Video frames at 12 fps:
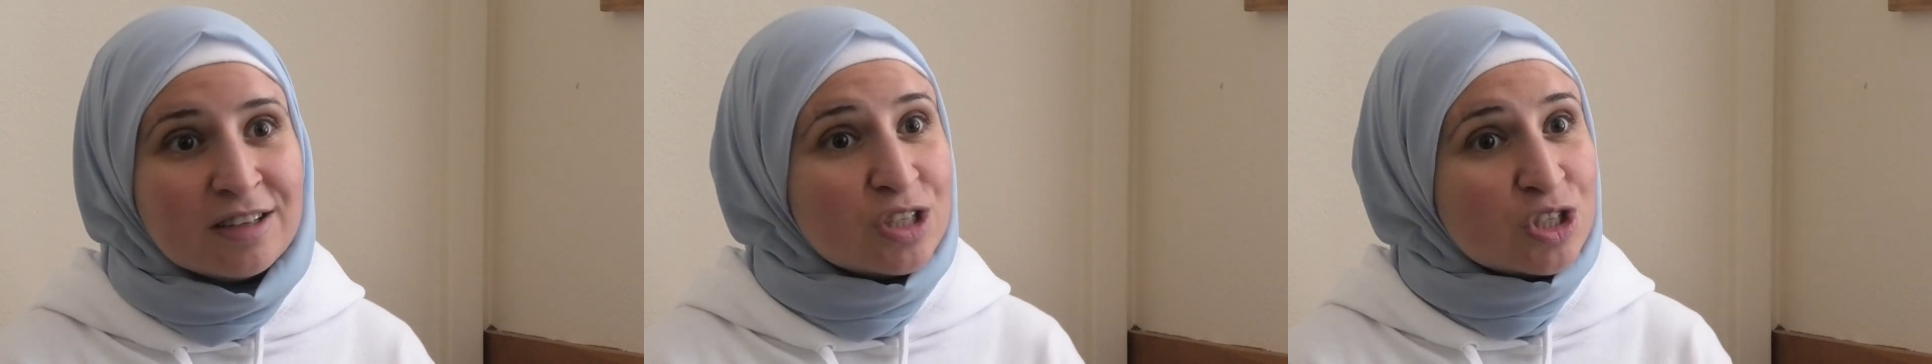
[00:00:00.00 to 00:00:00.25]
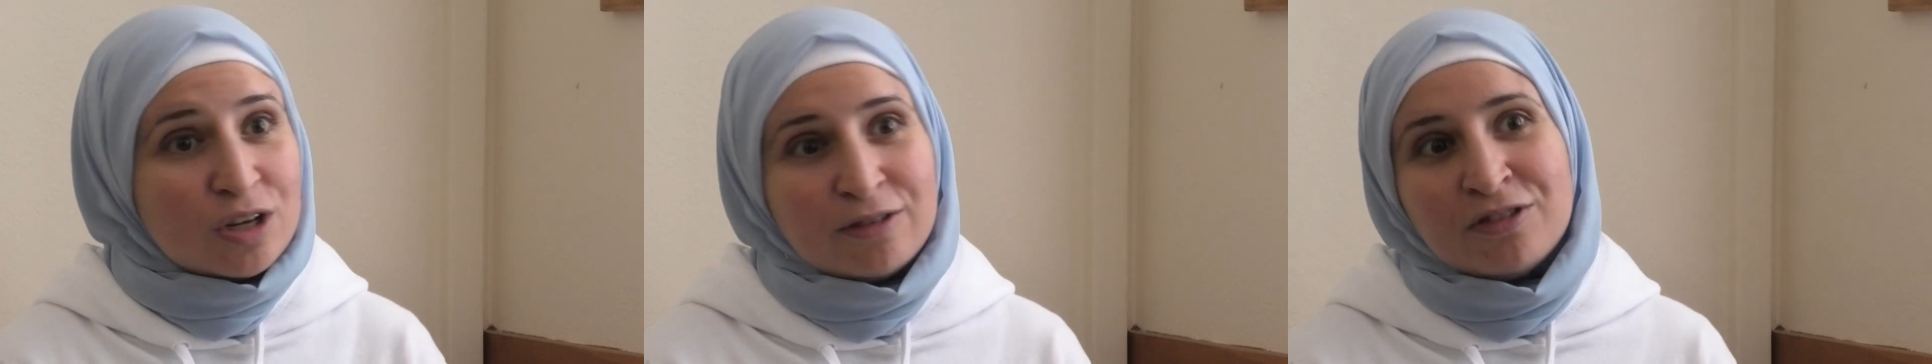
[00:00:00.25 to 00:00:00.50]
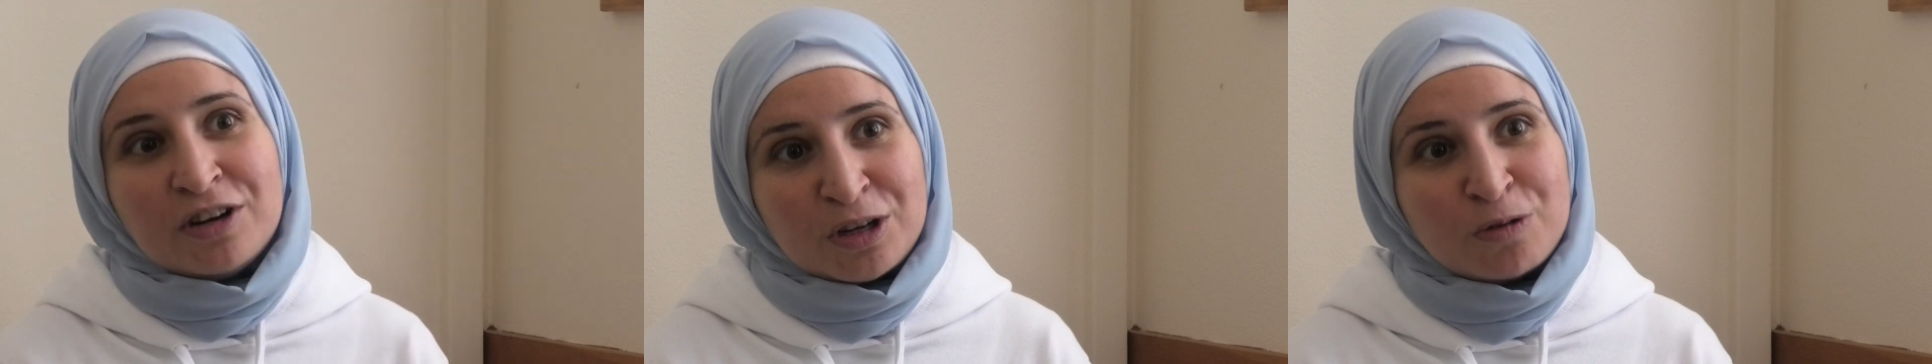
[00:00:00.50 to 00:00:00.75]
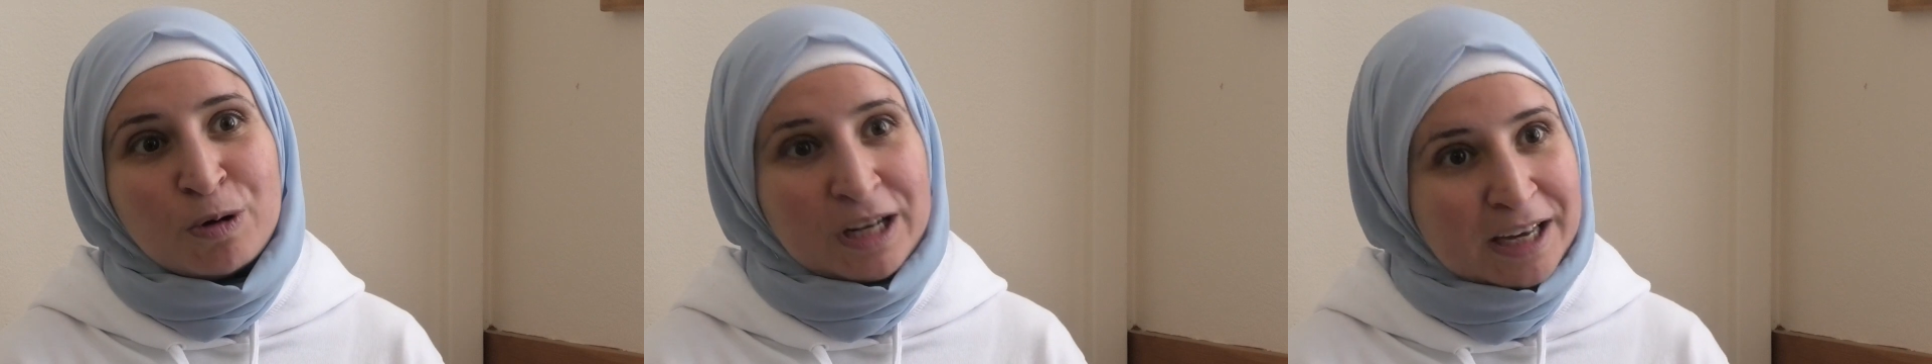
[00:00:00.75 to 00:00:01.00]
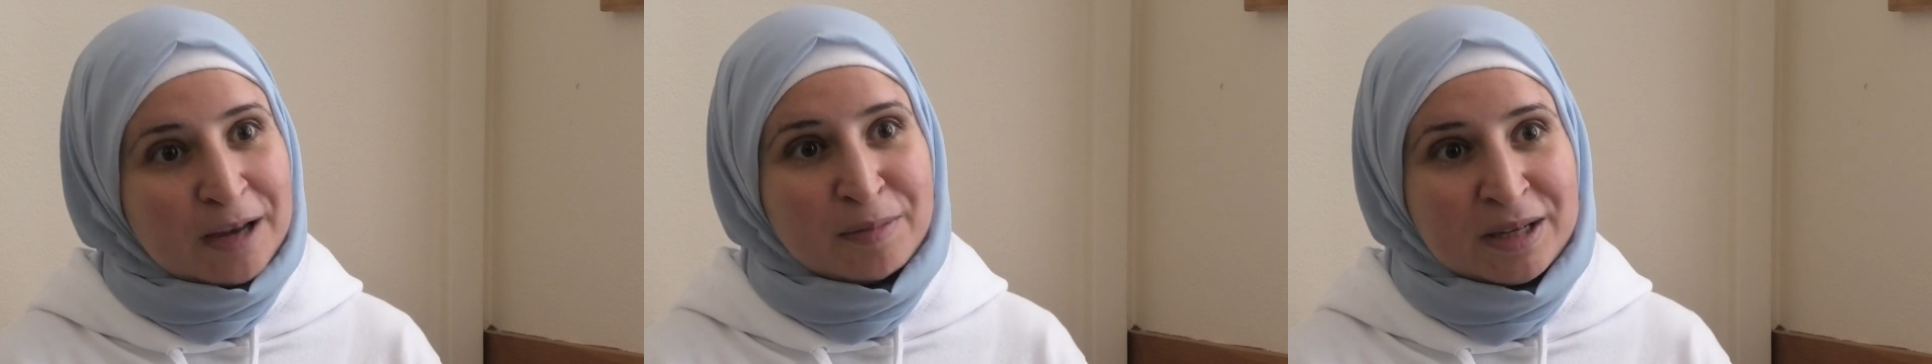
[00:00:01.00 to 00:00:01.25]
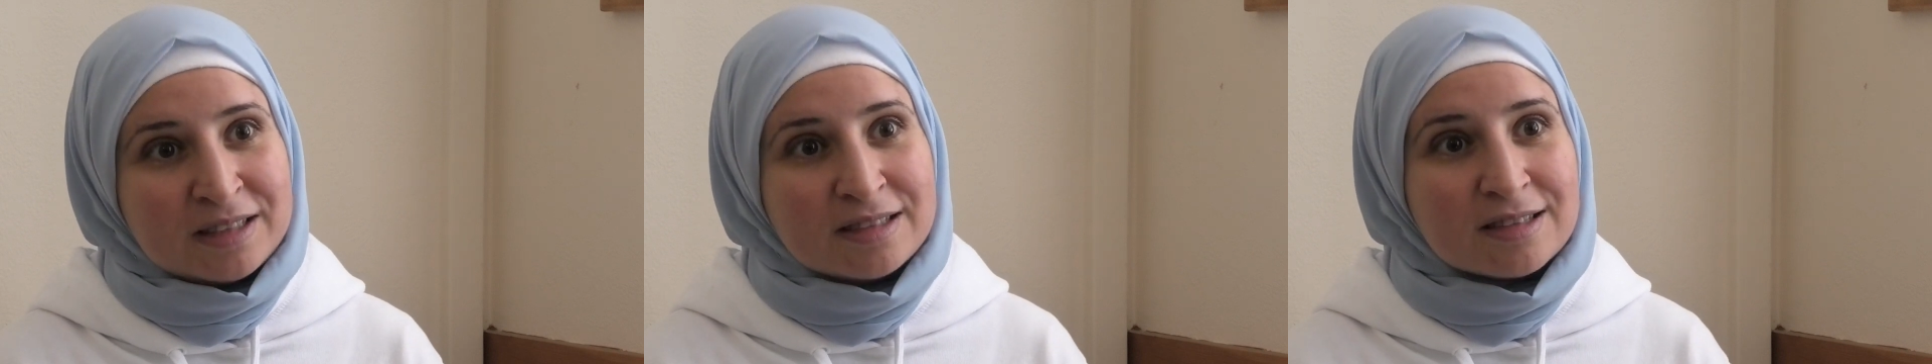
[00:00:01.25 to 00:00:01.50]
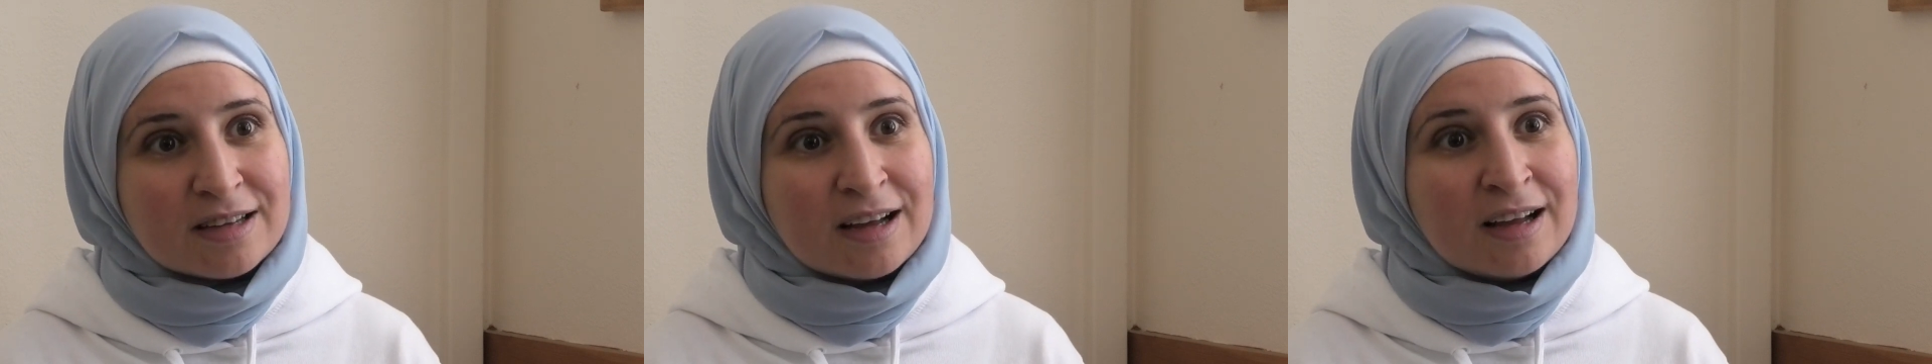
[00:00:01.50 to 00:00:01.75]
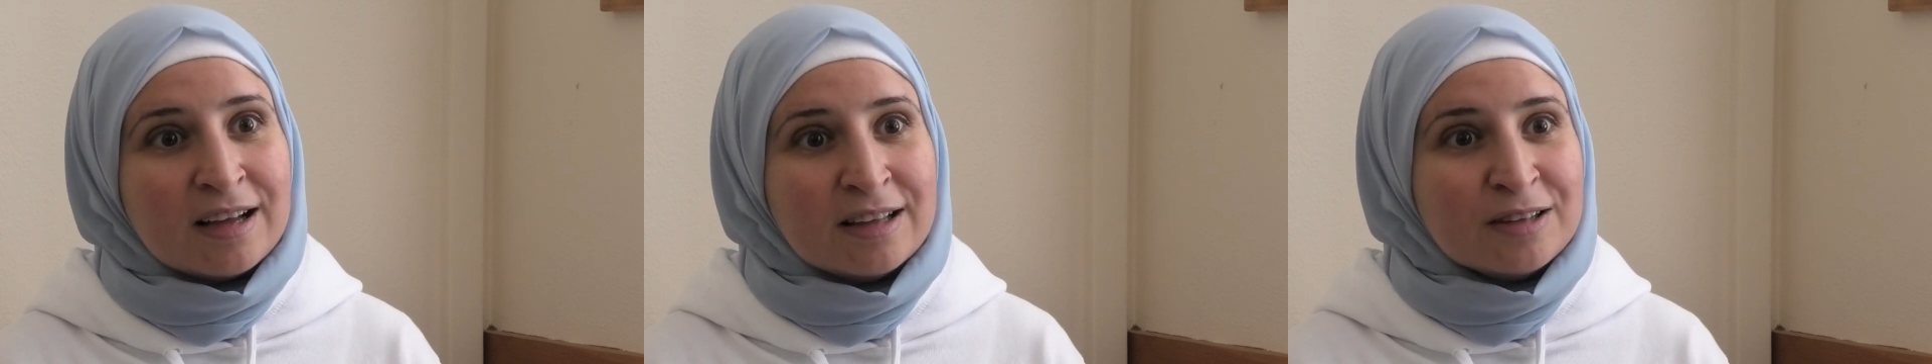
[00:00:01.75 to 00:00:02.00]
She very welcome it,
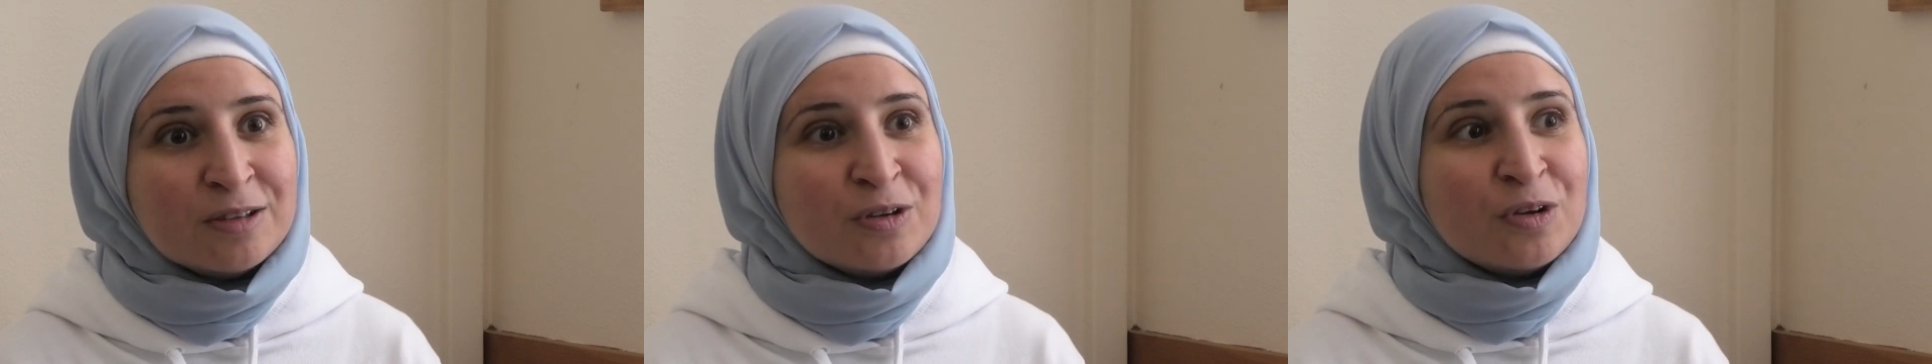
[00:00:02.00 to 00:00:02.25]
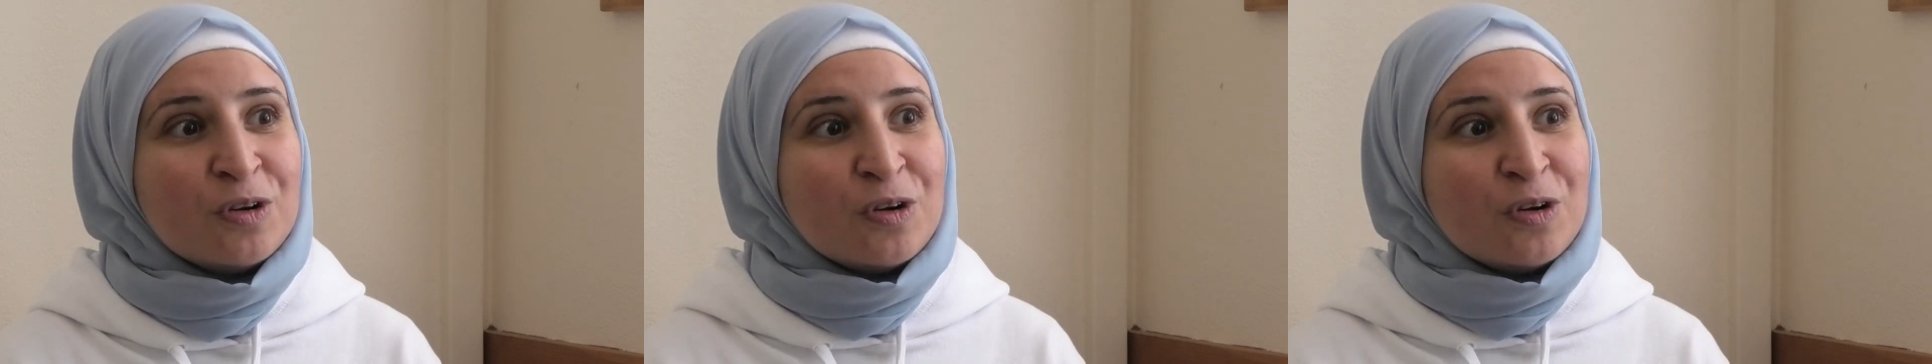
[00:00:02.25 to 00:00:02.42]
and